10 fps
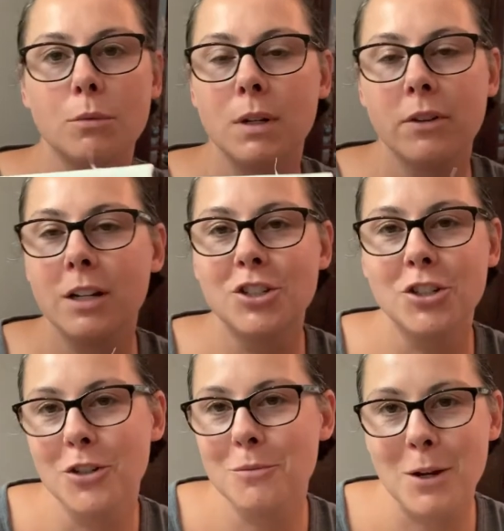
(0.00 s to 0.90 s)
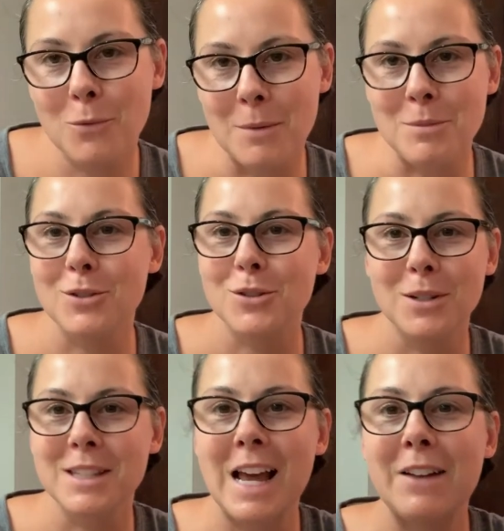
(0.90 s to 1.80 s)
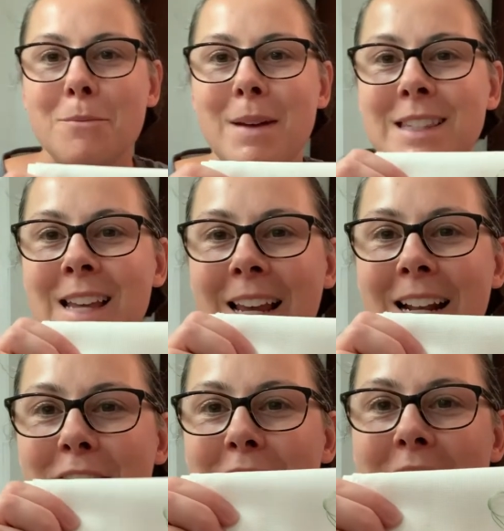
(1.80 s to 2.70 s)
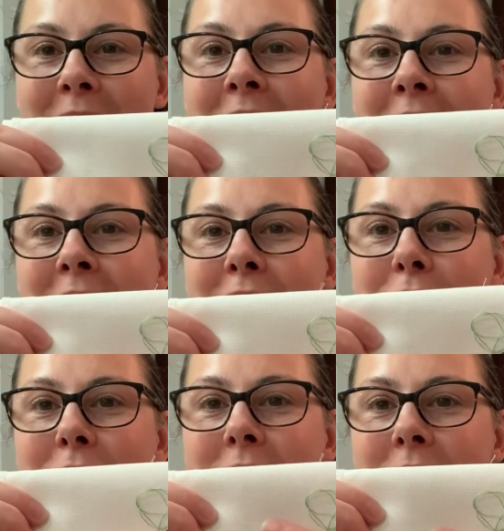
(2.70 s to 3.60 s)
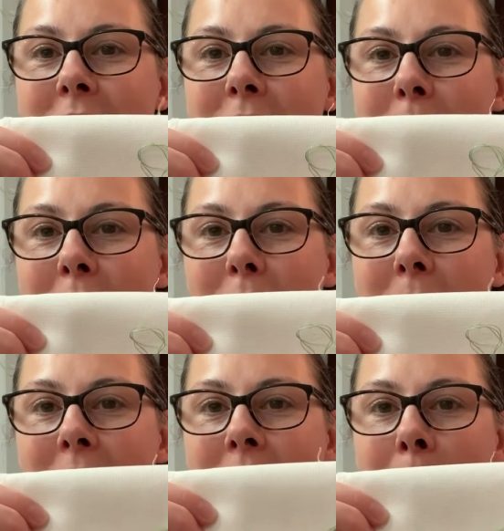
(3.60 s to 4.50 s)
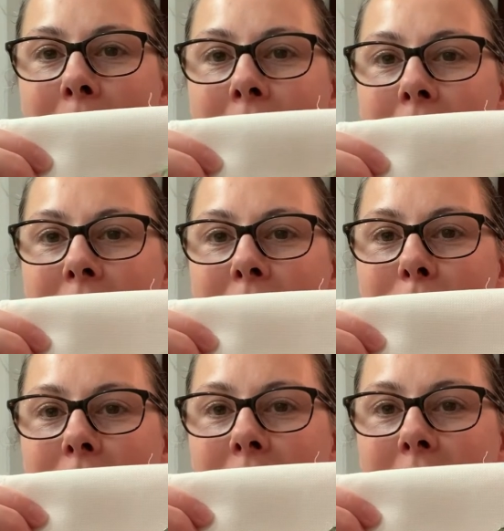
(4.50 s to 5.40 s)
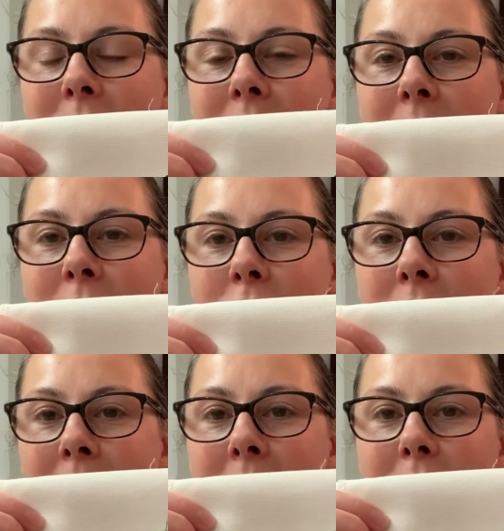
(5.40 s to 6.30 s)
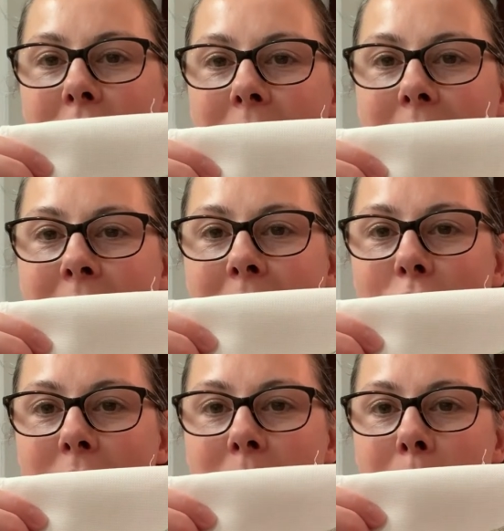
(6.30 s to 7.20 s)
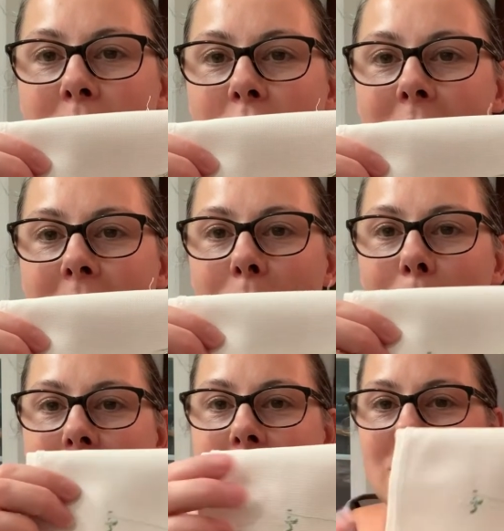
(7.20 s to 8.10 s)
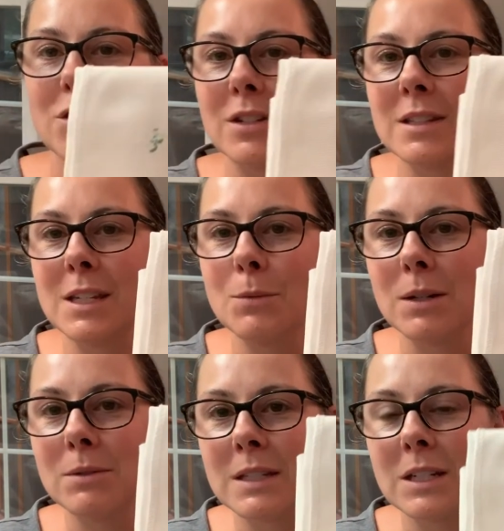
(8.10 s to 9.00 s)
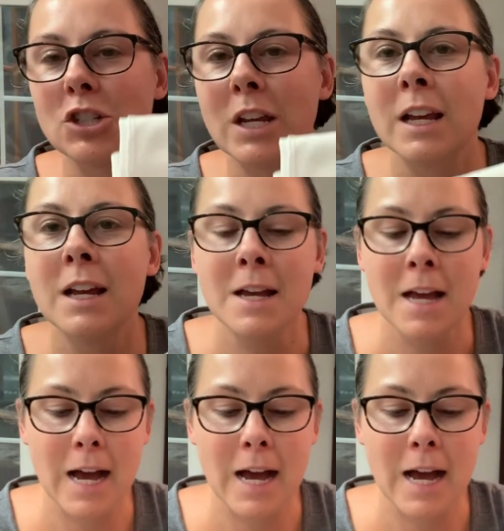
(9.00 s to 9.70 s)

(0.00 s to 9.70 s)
So whenever I show you my whips, there's always kind of a mess hanging out on there. So you can see my thread coming out and it's over here attached to the needle. And I kind of tried to bunch it out of the way so you could see what I was stitching.